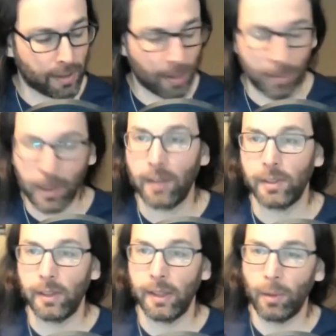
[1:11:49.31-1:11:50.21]
that I'm
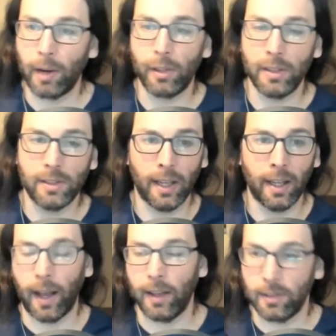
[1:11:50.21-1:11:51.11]
constantly
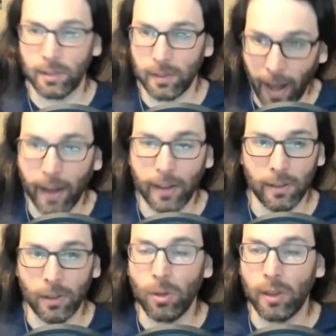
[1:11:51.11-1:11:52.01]
referencing as add
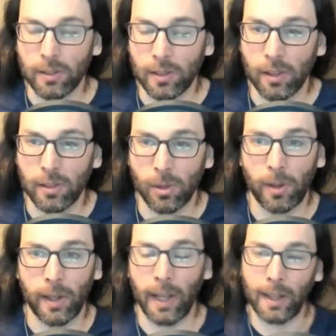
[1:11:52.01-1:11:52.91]
new things to the
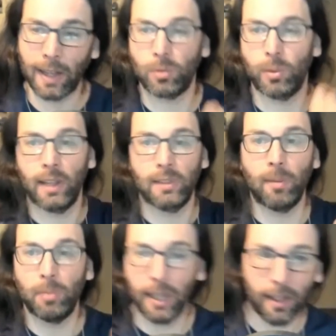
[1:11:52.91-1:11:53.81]
story, and that's what gets
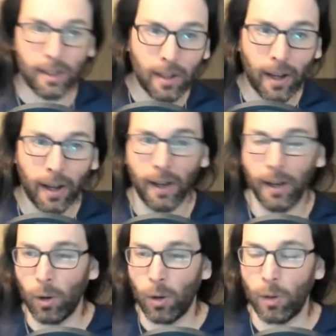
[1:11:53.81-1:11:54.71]
updated
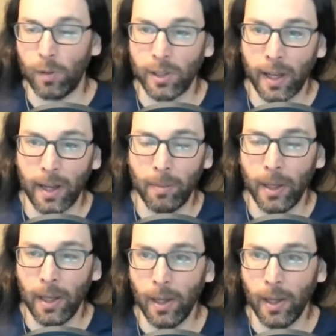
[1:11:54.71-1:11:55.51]
over time,